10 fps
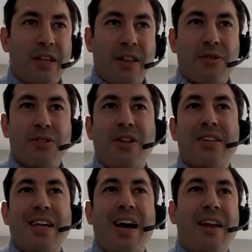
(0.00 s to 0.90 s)
and there was
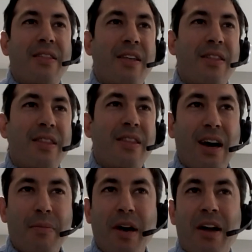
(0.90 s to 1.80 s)
lost data, and then it
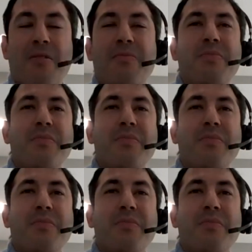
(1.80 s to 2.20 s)
got better.